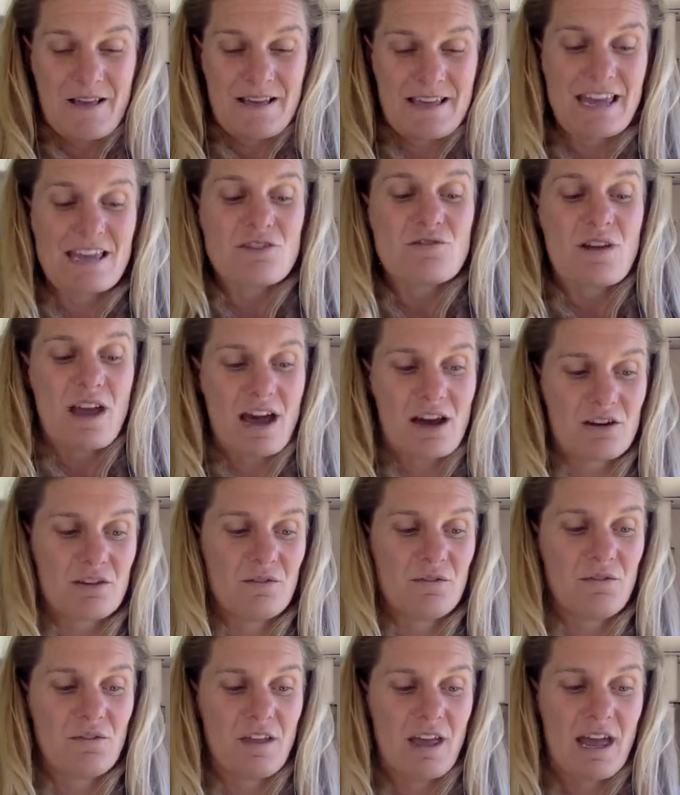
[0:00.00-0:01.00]
you out
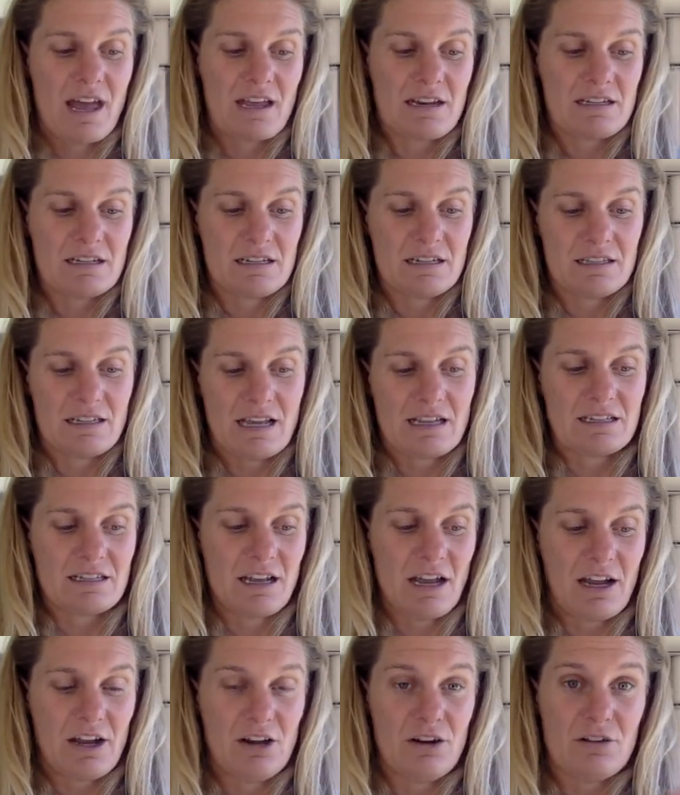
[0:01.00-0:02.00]
of that
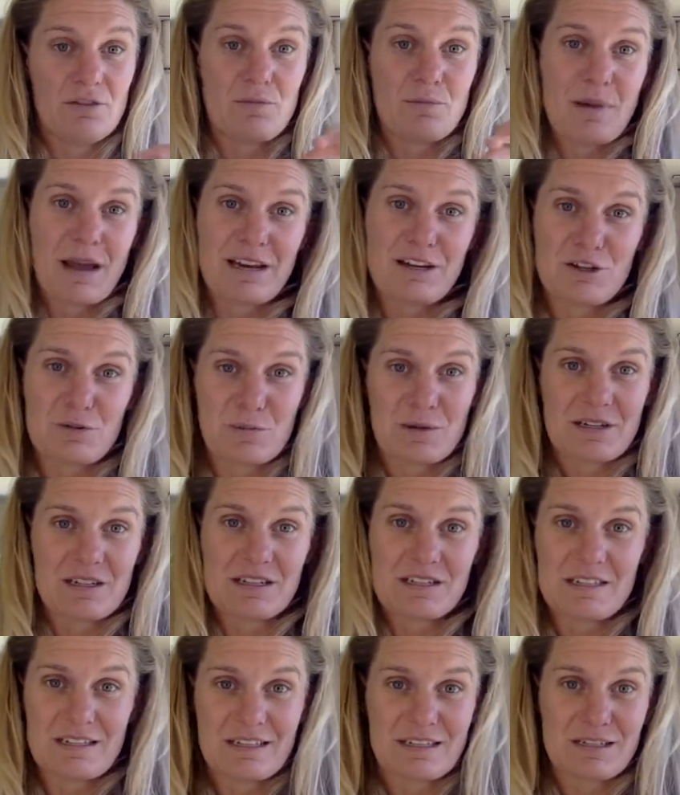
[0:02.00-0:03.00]
cycle of management
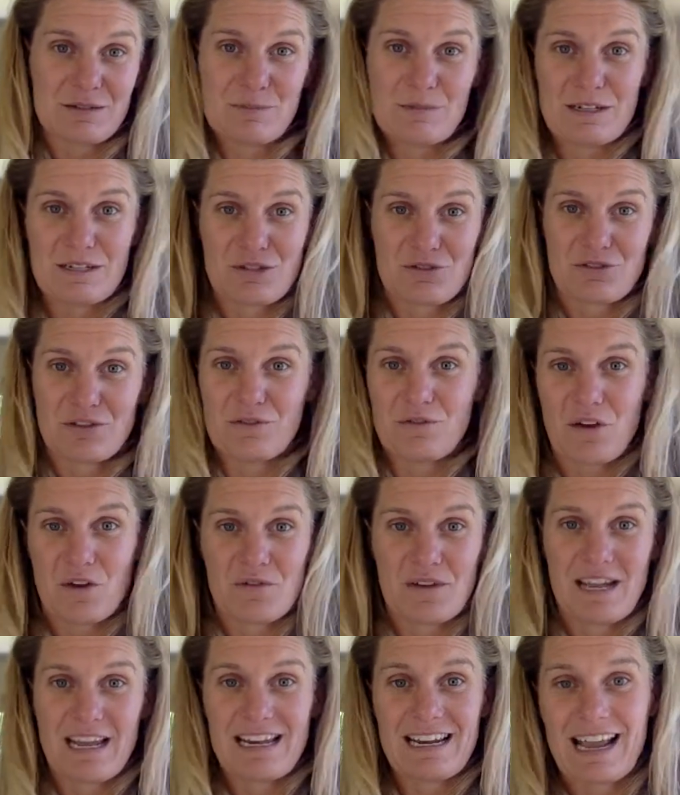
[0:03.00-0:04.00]
as this administrative
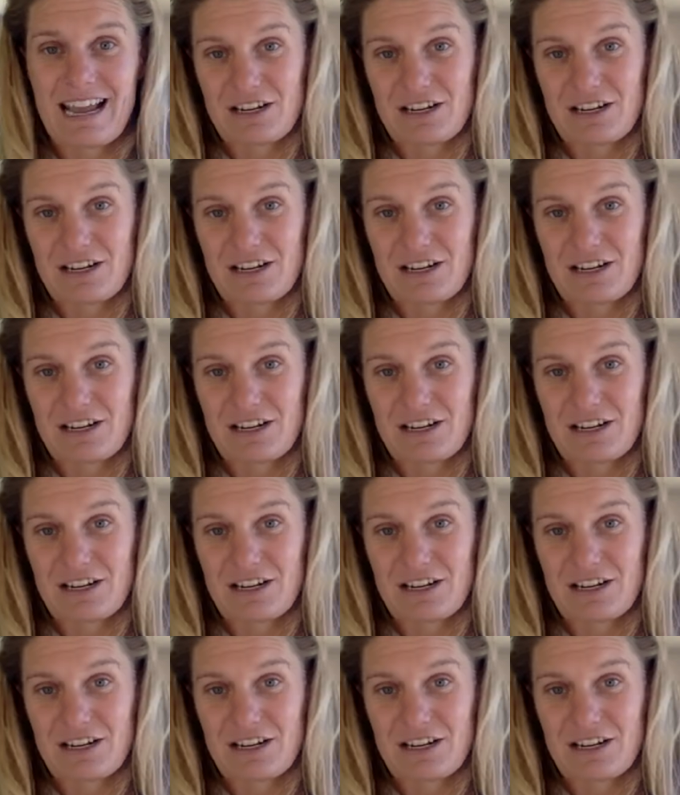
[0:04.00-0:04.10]
overhead.